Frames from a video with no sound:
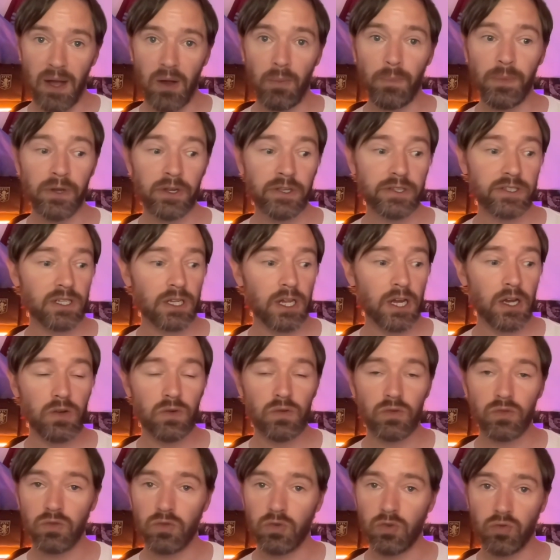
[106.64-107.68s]
Purslow.
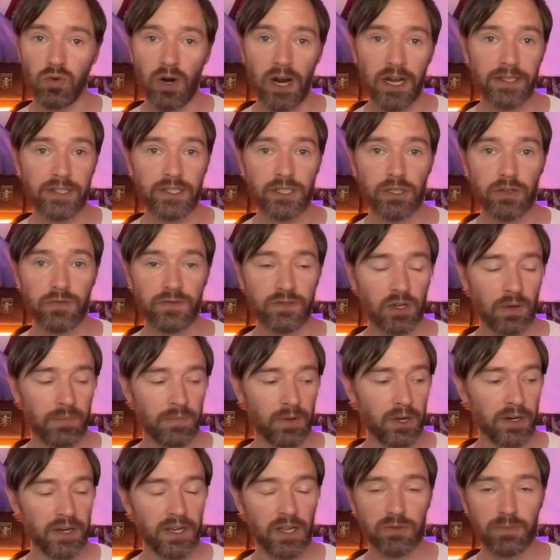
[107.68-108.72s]
Great stuff. Tom
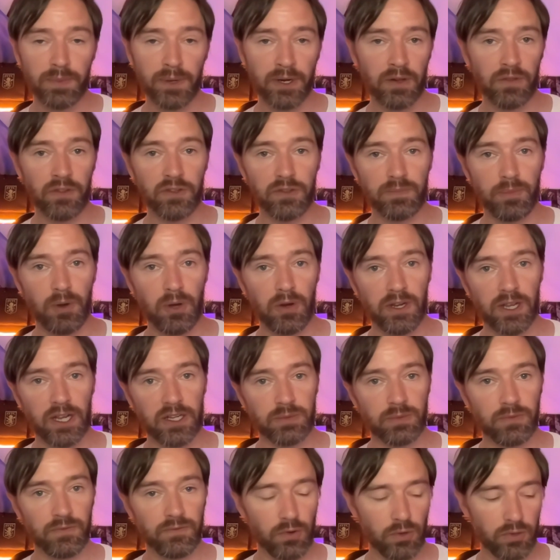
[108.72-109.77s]
Nightingale's been on this podcast
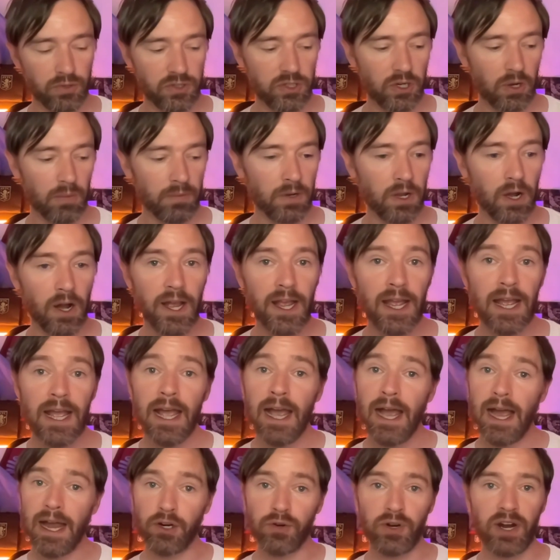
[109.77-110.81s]
before, top guy.
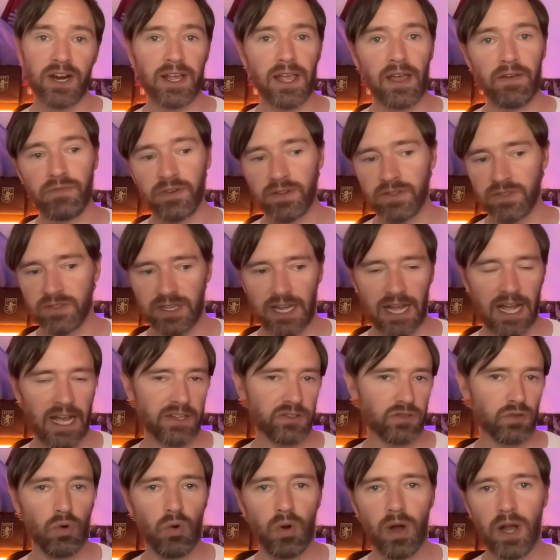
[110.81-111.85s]
And Greg Evans, as
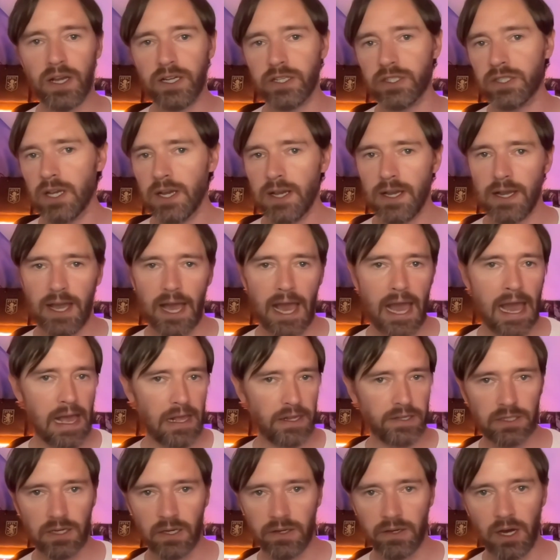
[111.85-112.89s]
always,
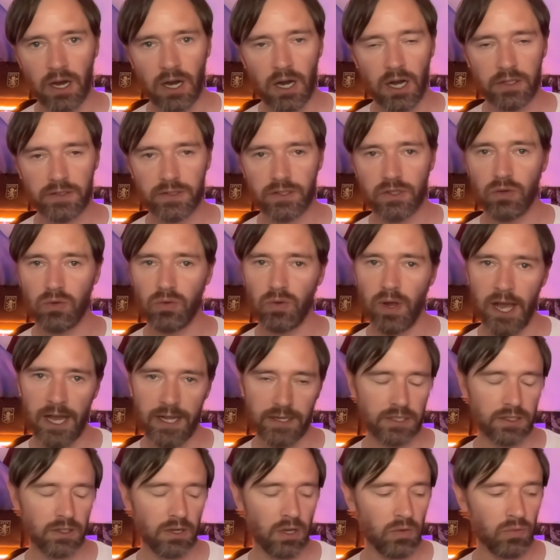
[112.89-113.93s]
excellent article,
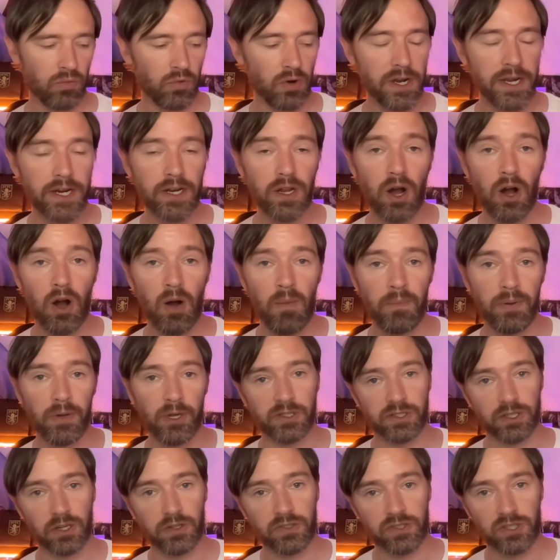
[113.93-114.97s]
excellent long read on
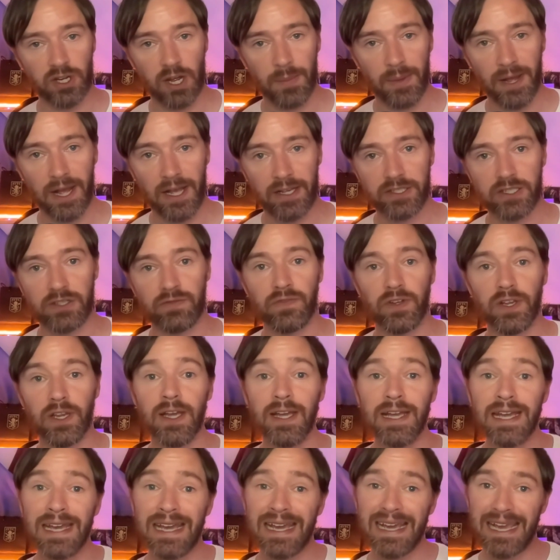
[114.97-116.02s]
Perslow's time at Aston Villa
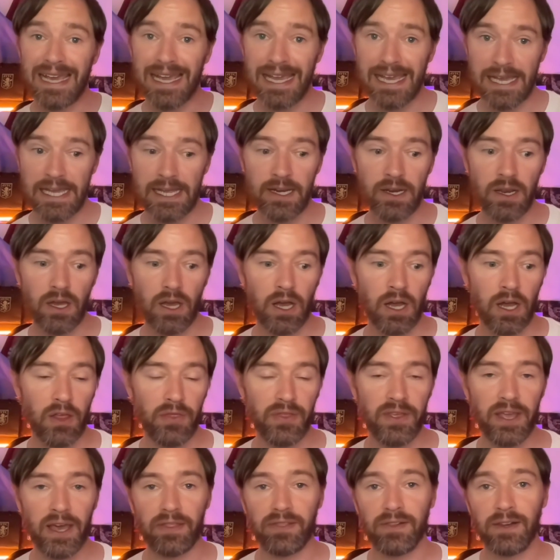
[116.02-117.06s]
in
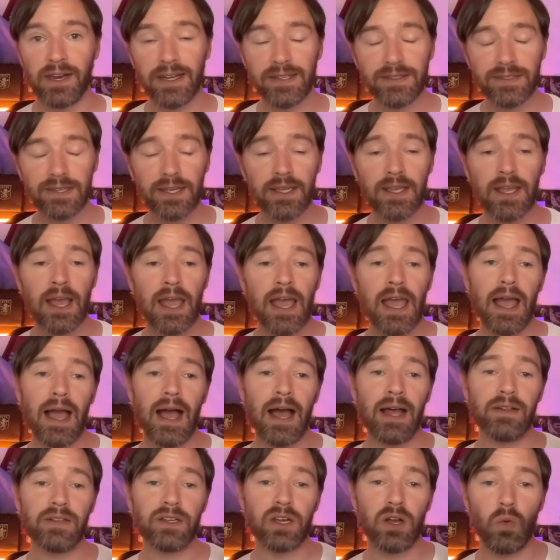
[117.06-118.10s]
The Athletic.
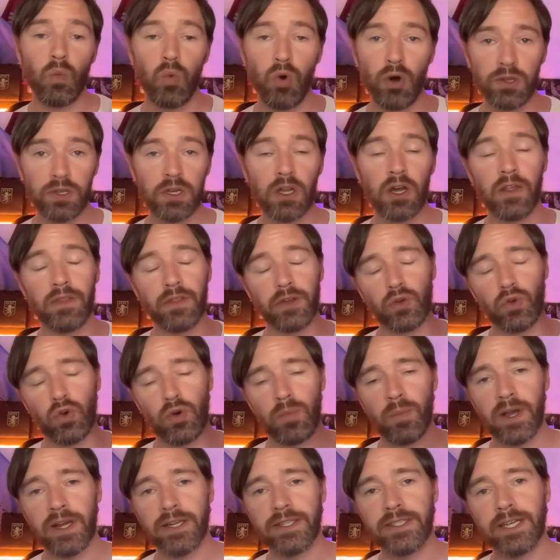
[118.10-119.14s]
And one line that caught
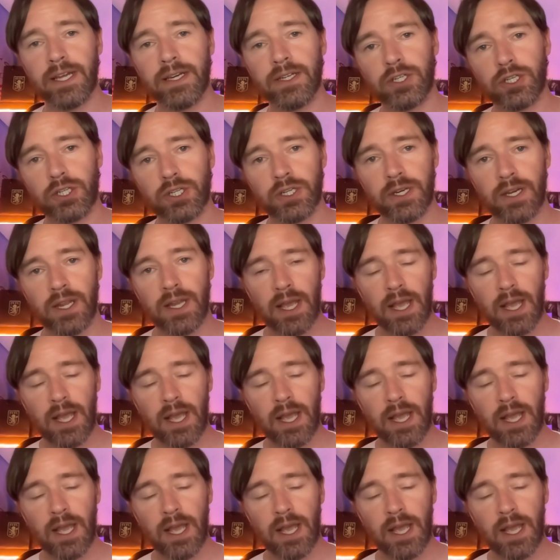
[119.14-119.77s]
my attention